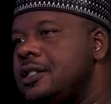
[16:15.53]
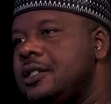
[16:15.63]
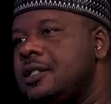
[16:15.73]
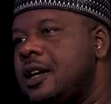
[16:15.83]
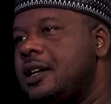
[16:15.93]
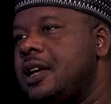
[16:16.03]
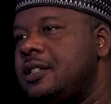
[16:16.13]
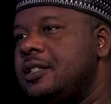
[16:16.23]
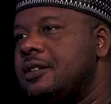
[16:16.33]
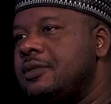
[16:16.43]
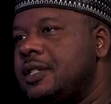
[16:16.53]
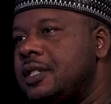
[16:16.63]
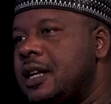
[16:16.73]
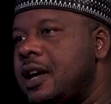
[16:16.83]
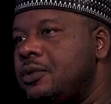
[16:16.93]

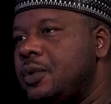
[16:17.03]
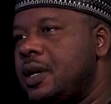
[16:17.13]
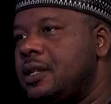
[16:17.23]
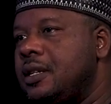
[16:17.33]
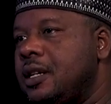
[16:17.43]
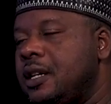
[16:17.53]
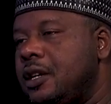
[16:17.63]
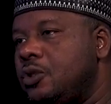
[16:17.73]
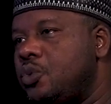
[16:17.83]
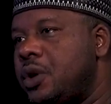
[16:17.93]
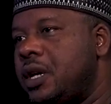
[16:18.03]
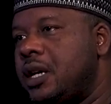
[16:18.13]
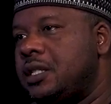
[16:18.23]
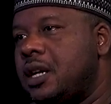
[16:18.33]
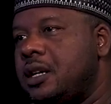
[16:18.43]
1979 uh, when it won
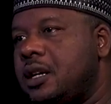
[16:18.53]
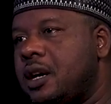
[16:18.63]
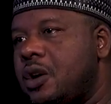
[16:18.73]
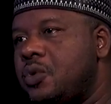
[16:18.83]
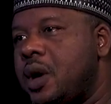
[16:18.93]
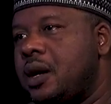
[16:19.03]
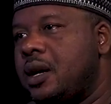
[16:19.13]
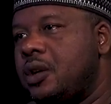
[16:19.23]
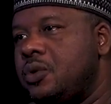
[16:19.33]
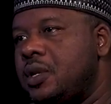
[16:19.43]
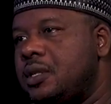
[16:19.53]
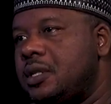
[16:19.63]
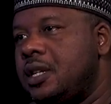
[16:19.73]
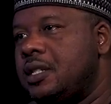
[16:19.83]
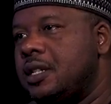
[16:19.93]
election in Kano and Kaduna
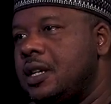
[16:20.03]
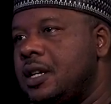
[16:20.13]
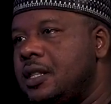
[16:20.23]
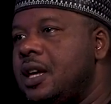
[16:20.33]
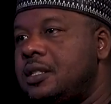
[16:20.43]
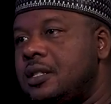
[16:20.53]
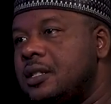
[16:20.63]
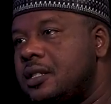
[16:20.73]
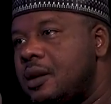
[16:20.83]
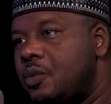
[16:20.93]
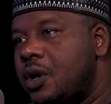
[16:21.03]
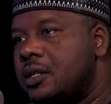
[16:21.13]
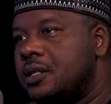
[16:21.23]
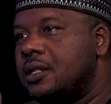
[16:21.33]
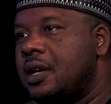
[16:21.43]
State they are still the same ones.